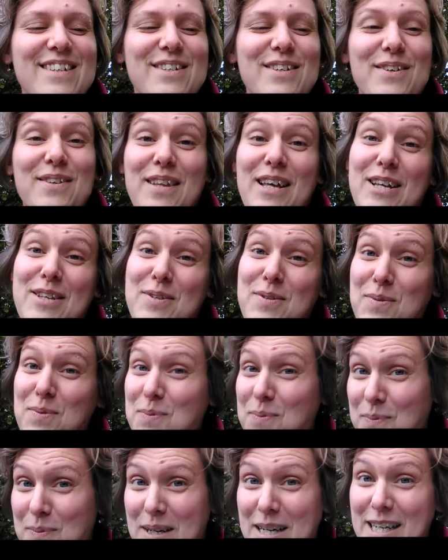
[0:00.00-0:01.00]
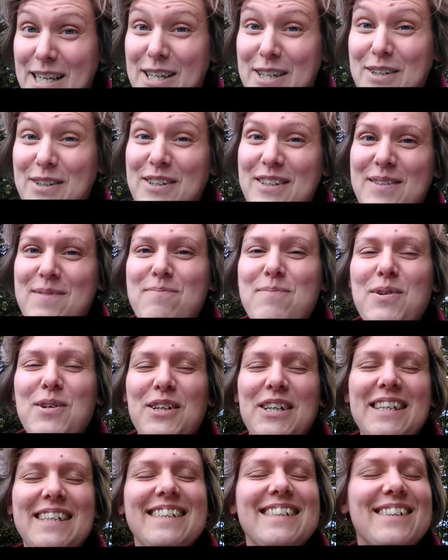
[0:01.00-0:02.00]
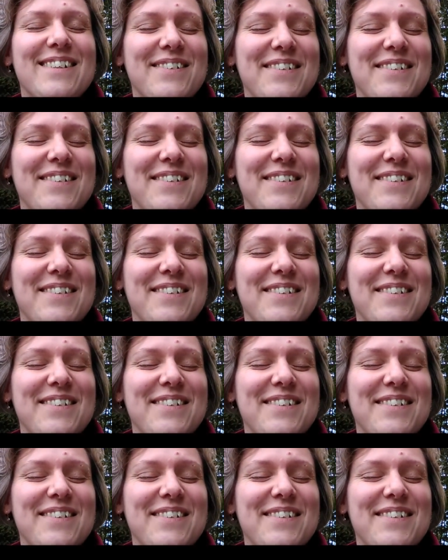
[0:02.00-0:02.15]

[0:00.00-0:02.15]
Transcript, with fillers: So that's one good point.